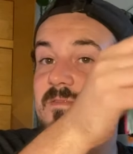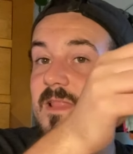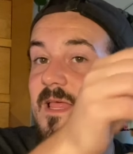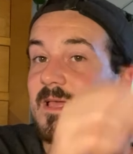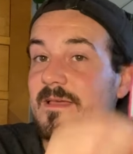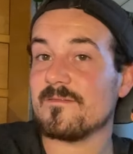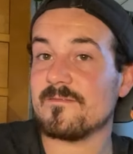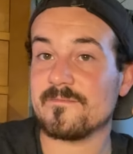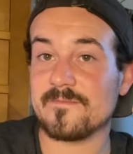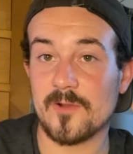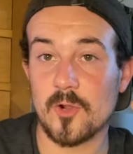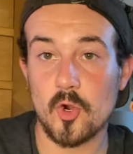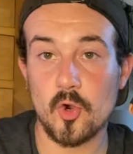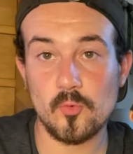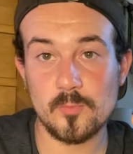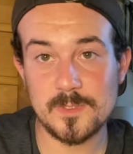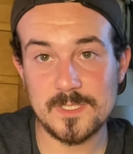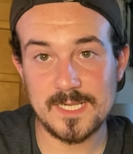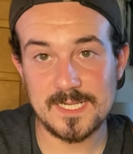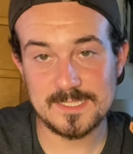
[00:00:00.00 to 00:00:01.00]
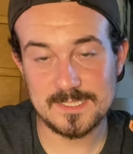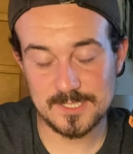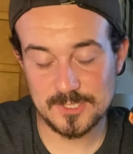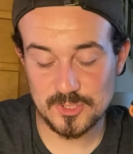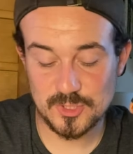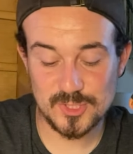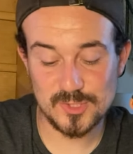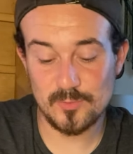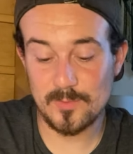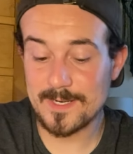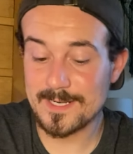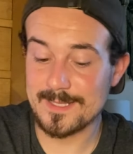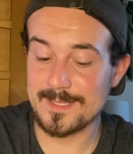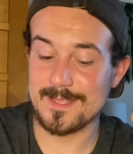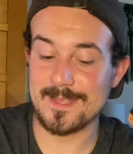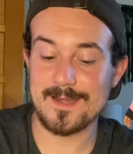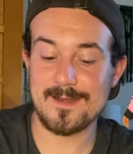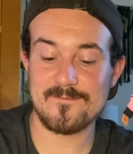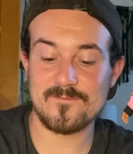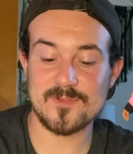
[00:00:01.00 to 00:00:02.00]
Lev. Hope you guys enjoyed it
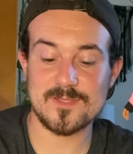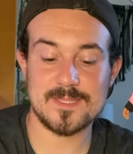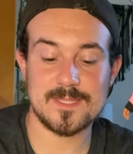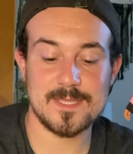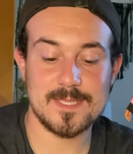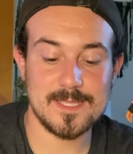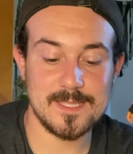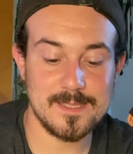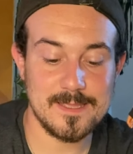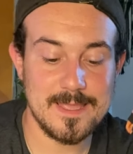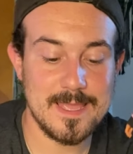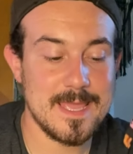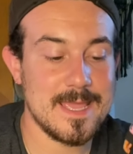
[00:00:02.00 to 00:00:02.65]
and everything.